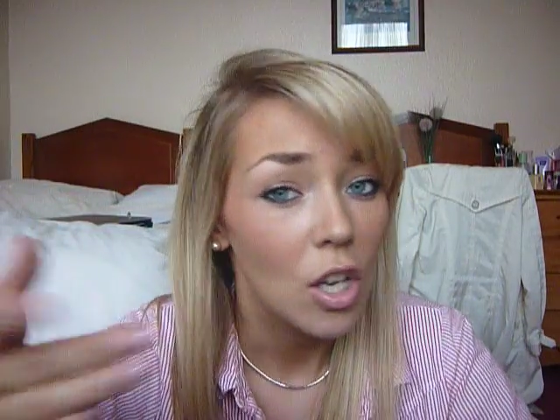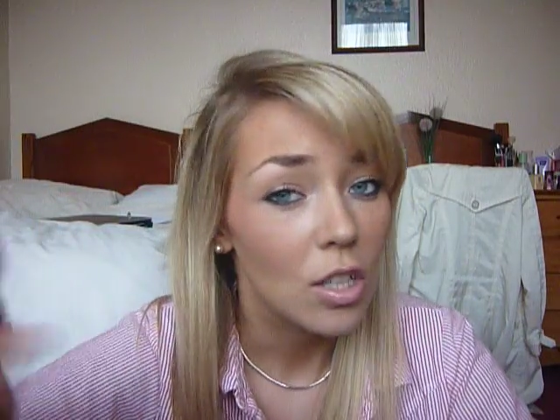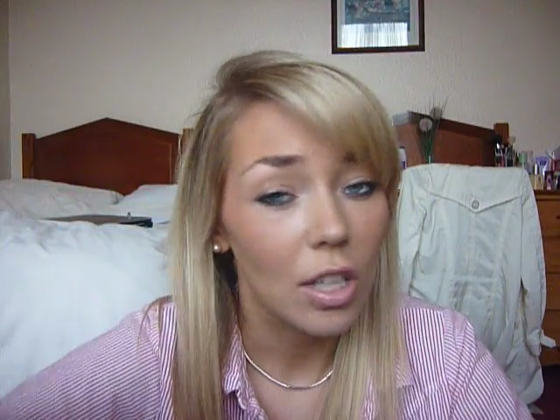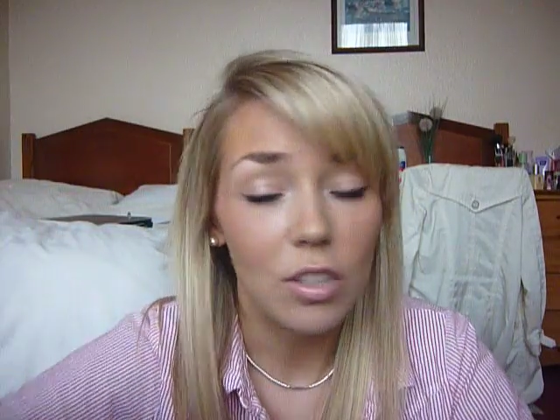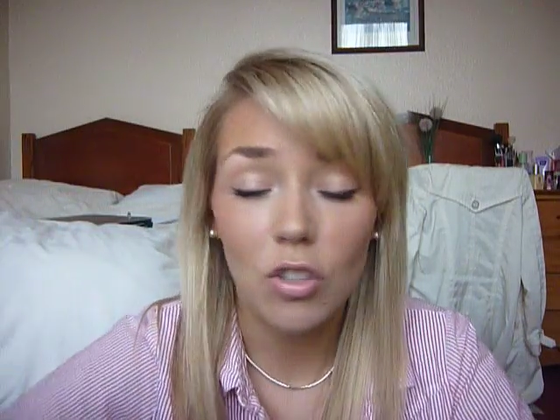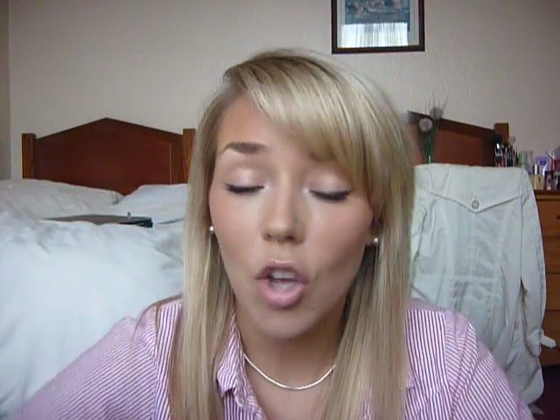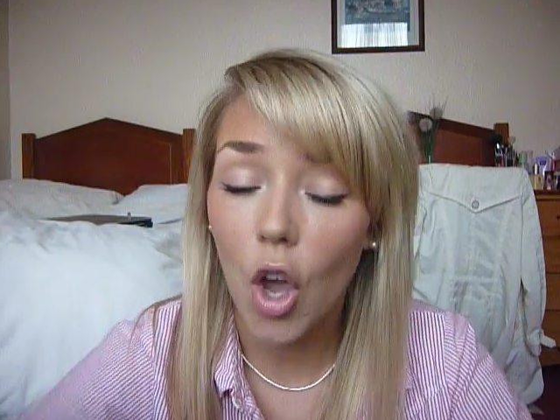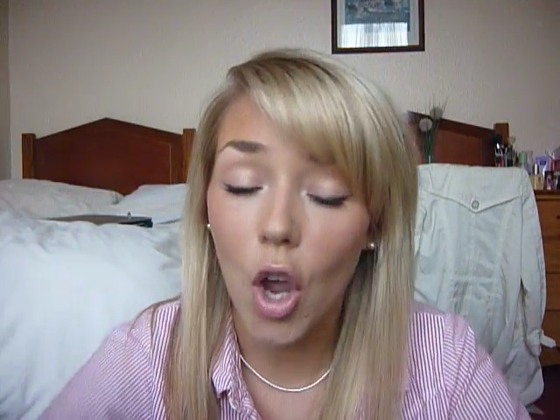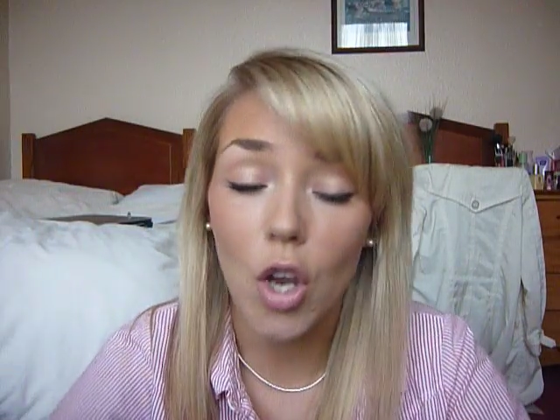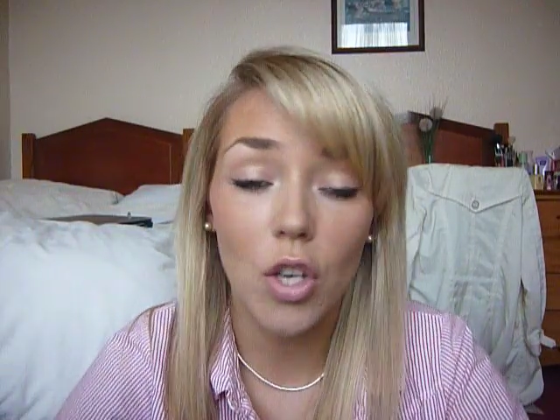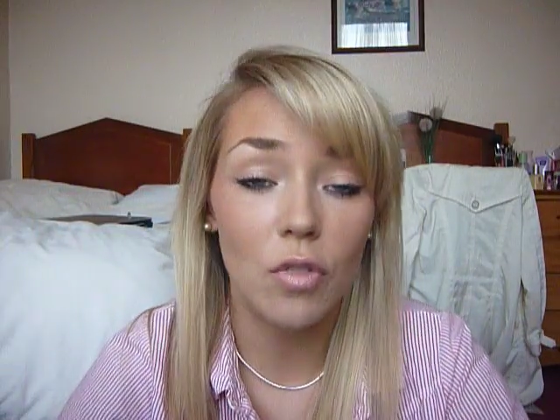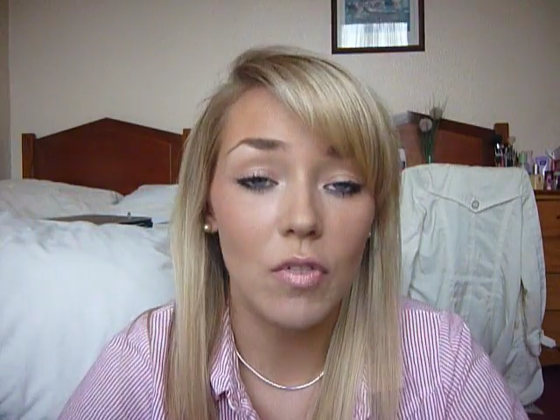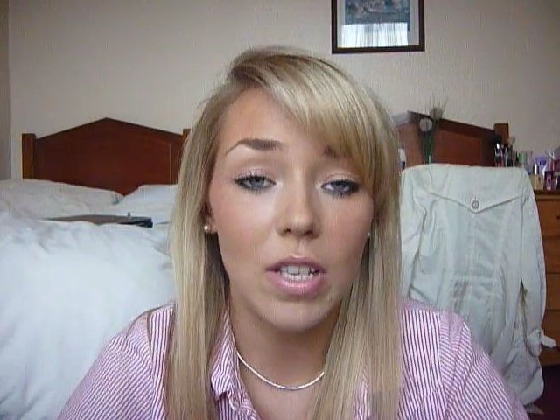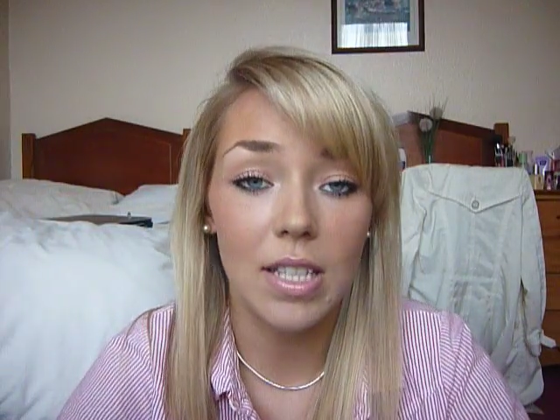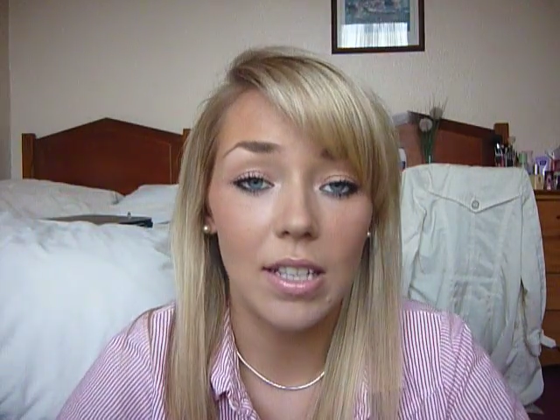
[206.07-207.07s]
That's the
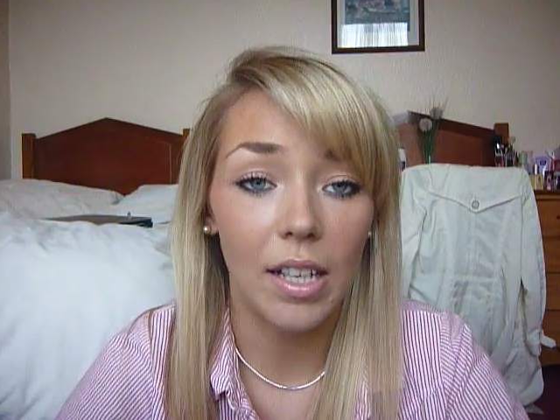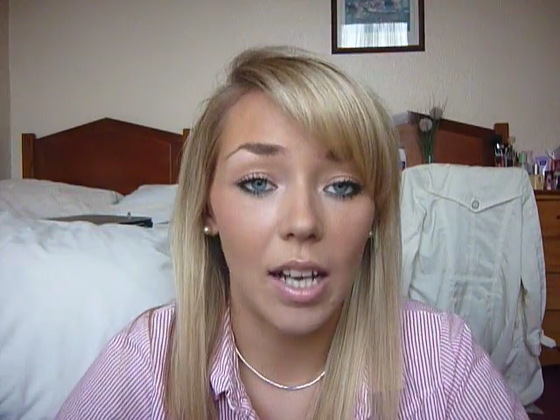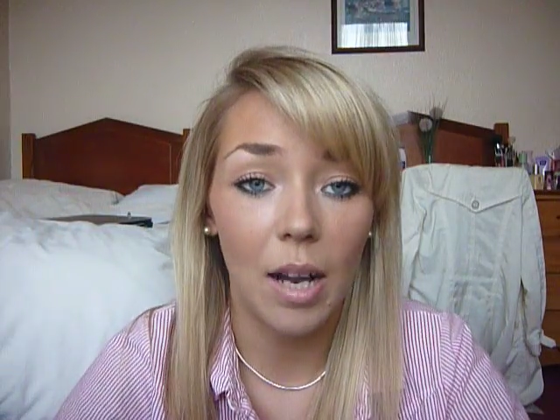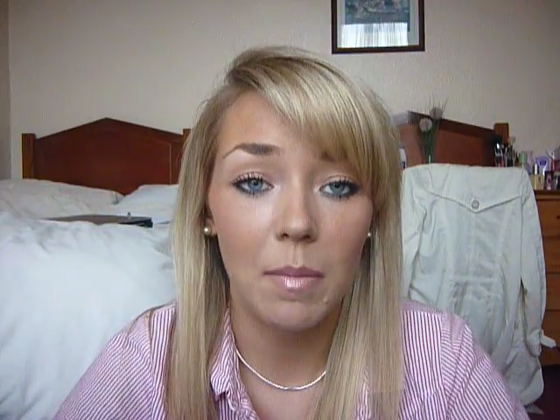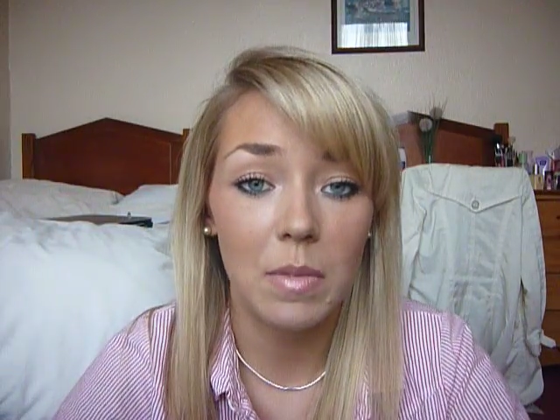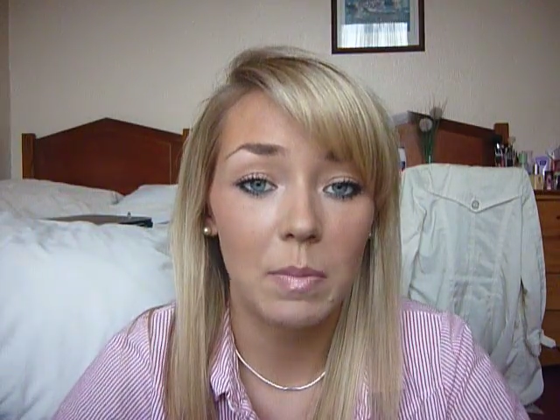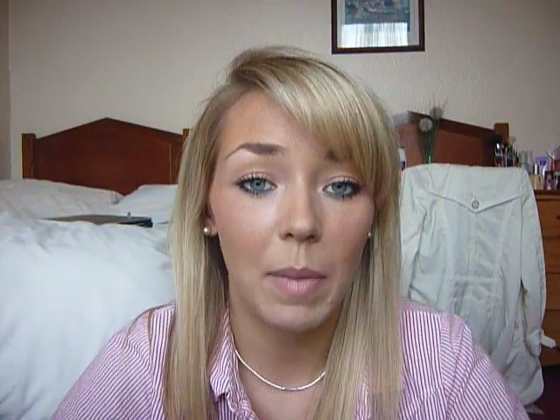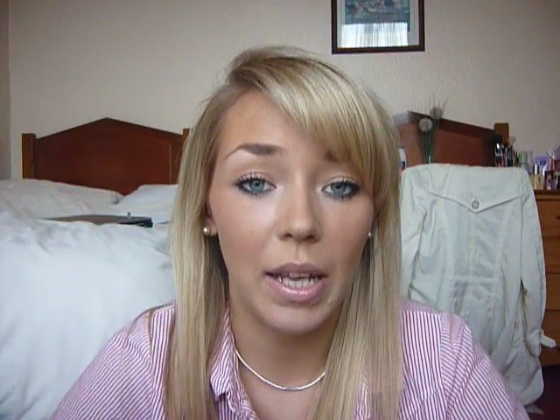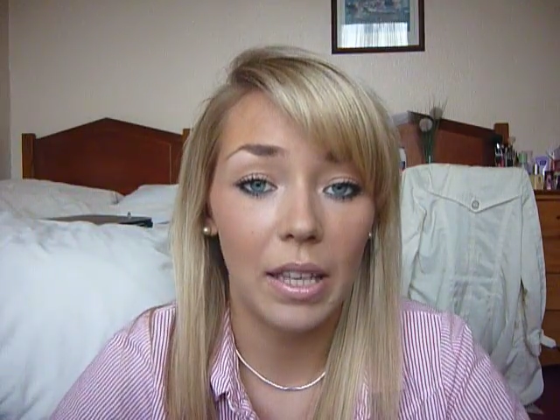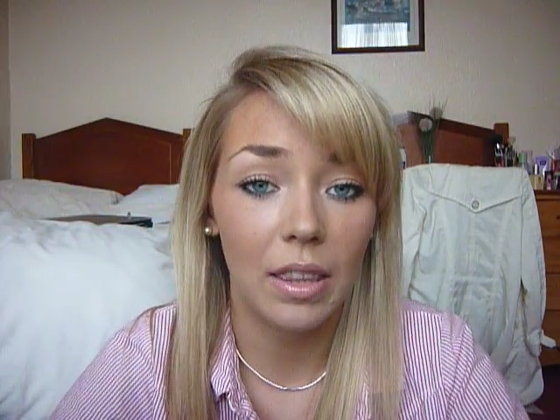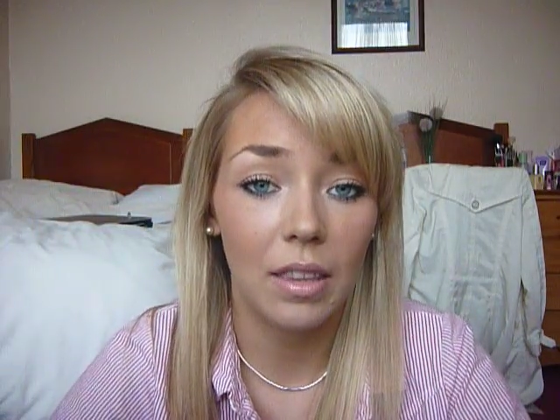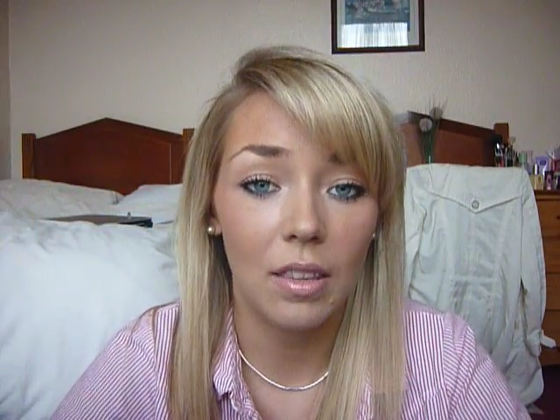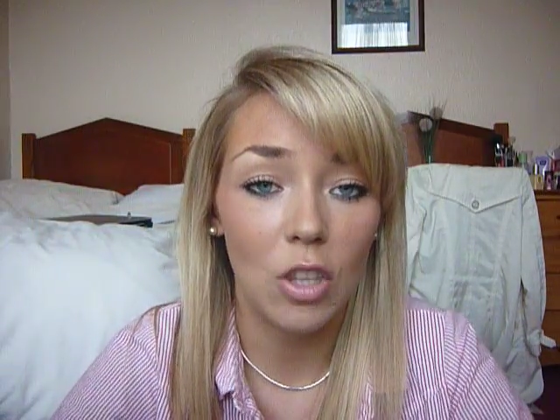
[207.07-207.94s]
only reason it comes back.